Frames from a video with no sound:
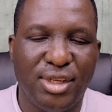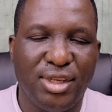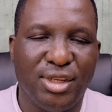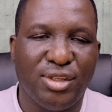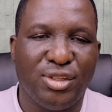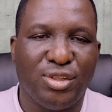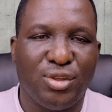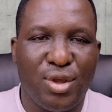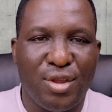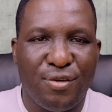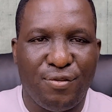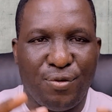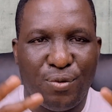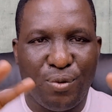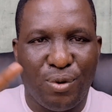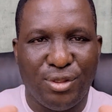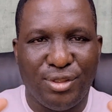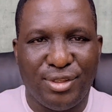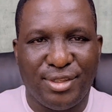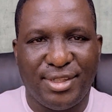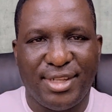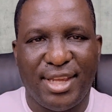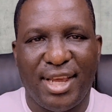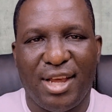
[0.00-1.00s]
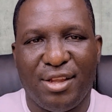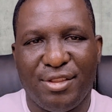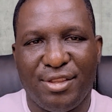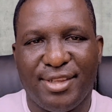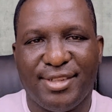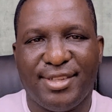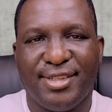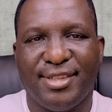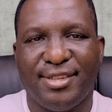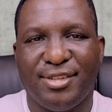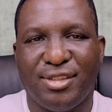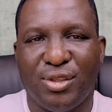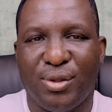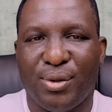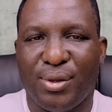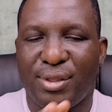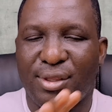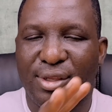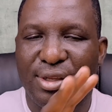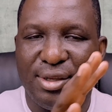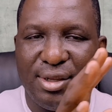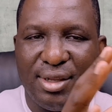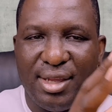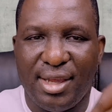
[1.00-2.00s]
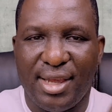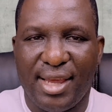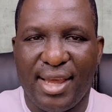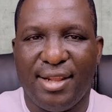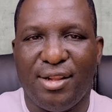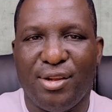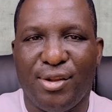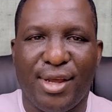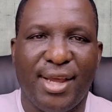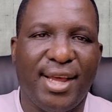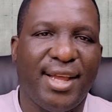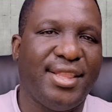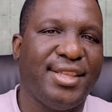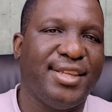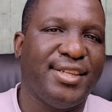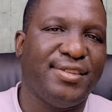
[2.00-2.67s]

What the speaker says: So if you want to see how this is done, again, look at